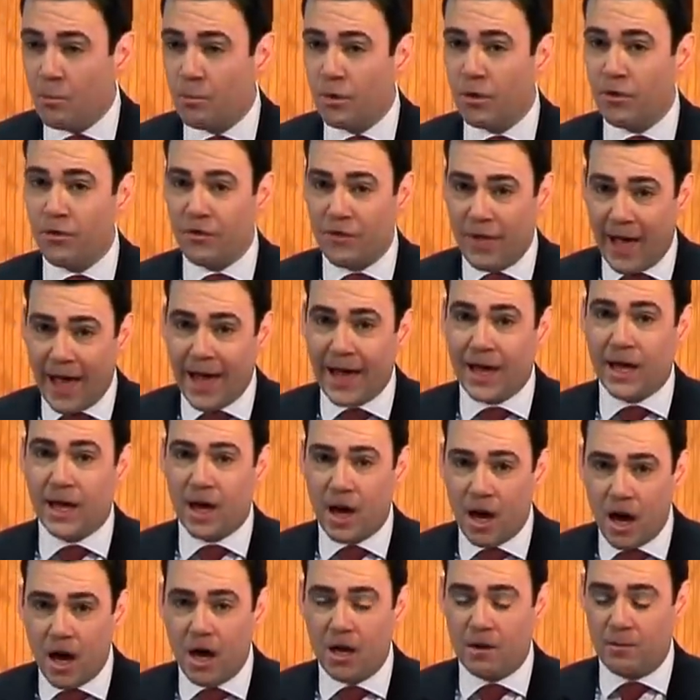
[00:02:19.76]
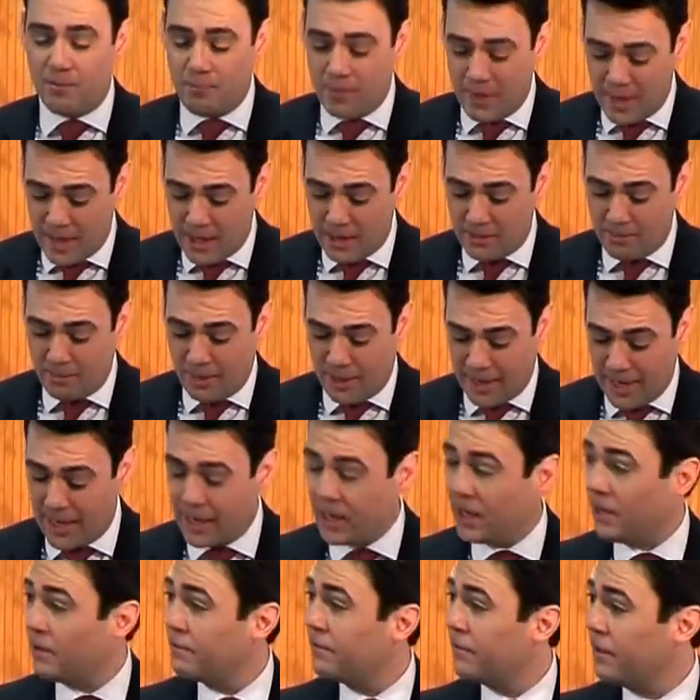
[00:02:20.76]
But that can't mean
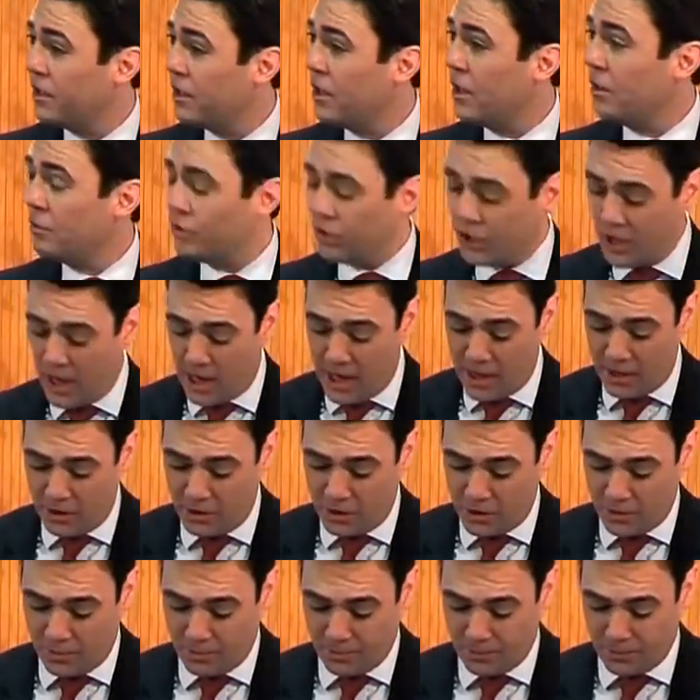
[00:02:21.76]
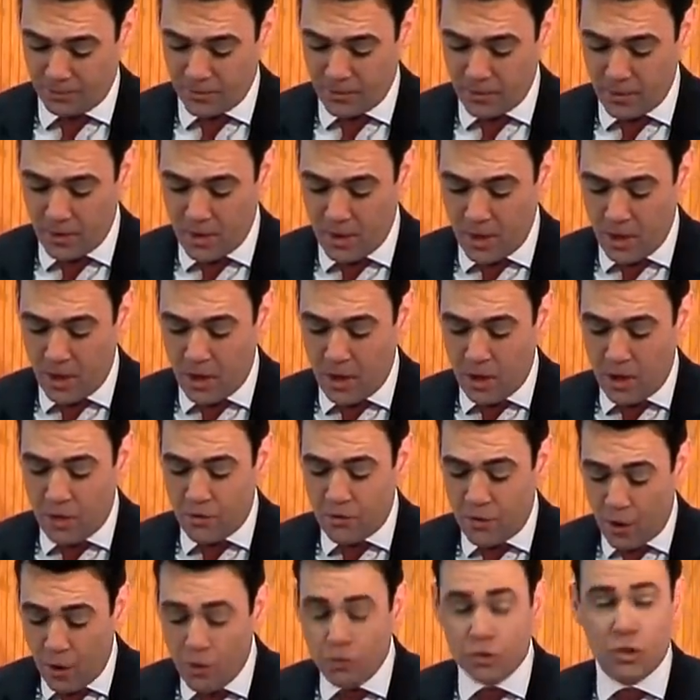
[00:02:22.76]
planning for no change.
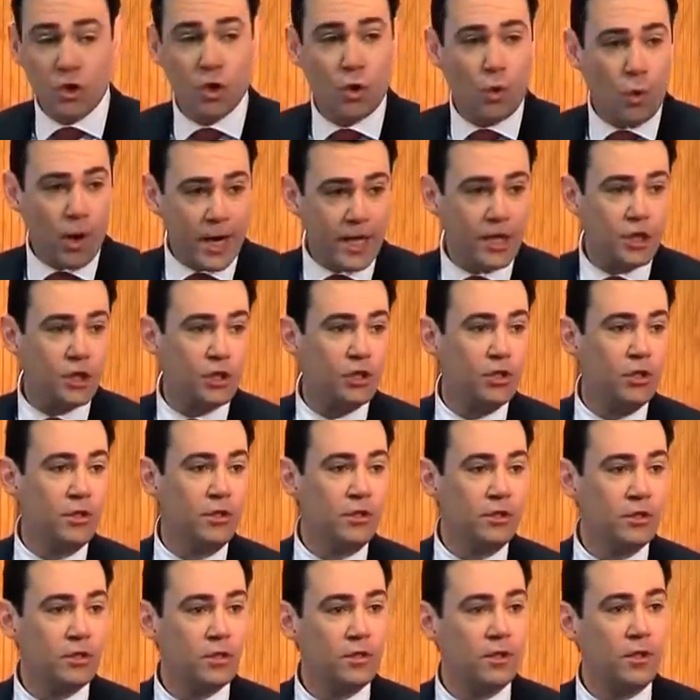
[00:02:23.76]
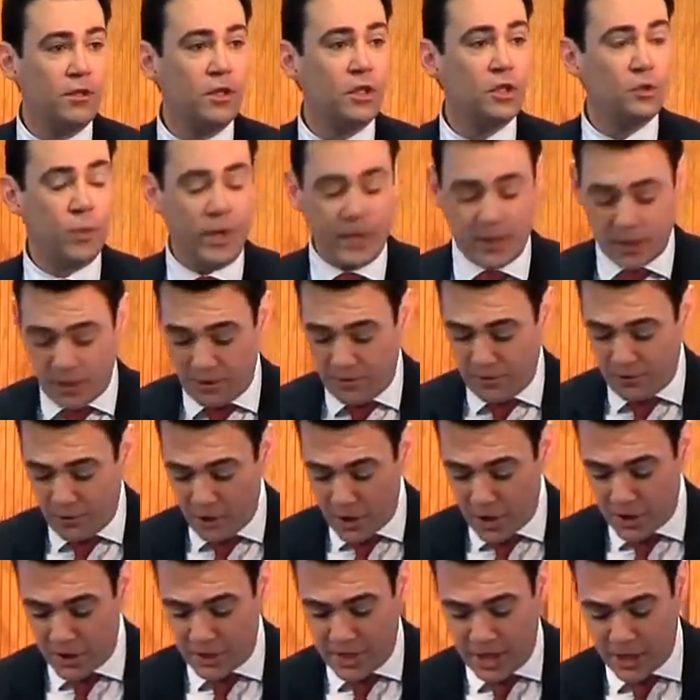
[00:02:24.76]
Those questions that the
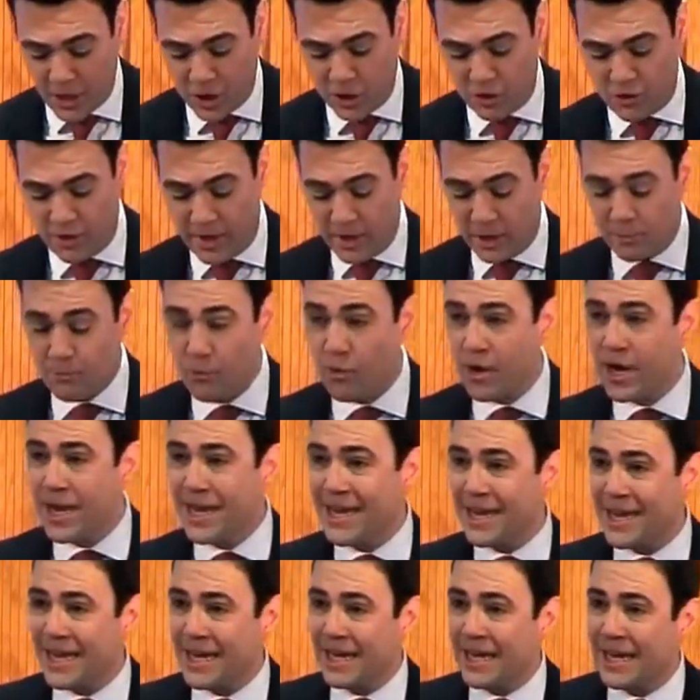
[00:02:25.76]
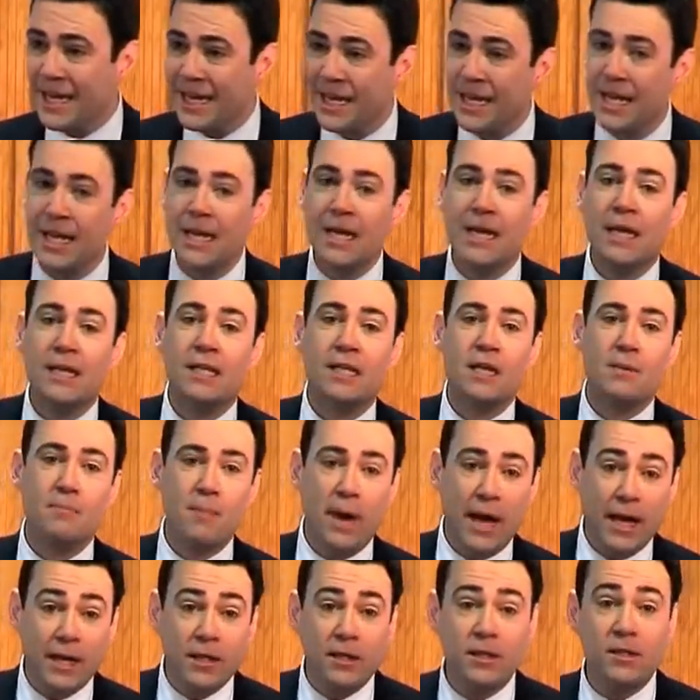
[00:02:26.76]
21st century is bringing
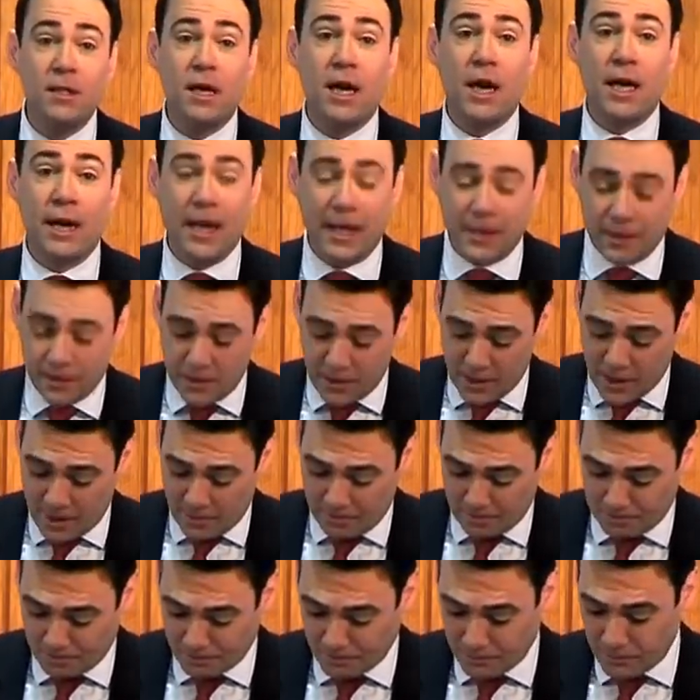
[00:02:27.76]
demand an answer.